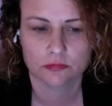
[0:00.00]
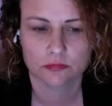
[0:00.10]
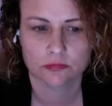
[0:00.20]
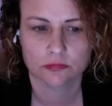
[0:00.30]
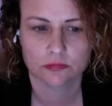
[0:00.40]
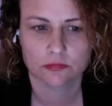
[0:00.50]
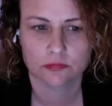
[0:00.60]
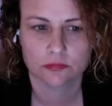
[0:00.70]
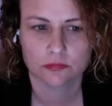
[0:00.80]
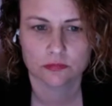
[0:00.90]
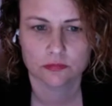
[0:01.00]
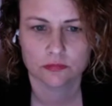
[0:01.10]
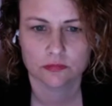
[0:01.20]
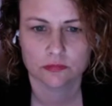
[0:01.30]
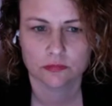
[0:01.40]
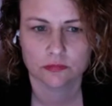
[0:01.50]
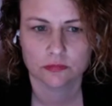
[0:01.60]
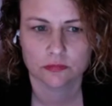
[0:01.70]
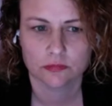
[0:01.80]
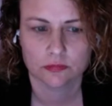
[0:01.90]

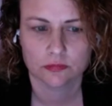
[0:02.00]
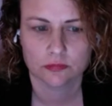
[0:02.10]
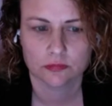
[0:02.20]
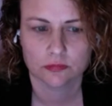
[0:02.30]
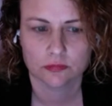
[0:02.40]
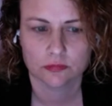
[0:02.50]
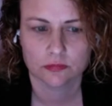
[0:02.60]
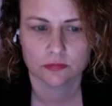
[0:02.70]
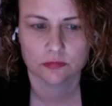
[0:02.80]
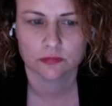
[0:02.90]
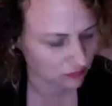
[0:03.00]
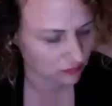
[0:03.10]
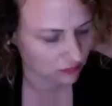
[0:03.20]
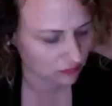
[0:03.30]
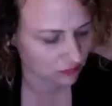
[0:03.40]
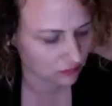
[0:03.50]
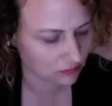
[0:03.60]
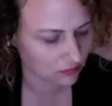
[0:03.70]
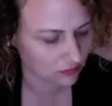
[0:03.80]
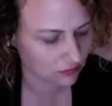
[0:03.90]

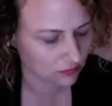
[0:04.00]
(not speaking)